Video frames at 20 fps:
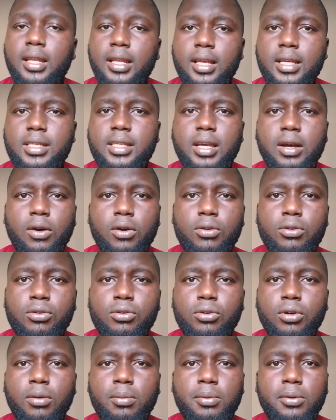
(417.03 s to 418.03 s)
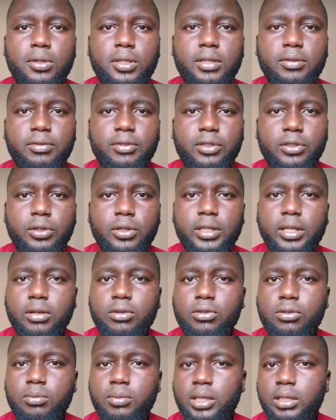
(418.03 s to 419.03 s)
Let's say I want to upload a video on
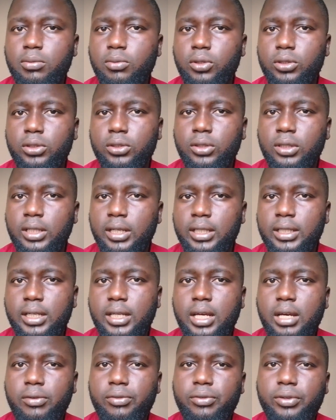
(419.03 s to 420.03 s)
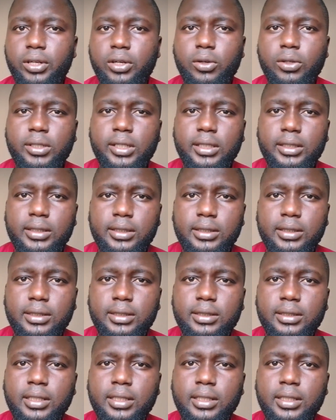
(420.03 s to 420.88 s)
how to make money online and I've recorded it.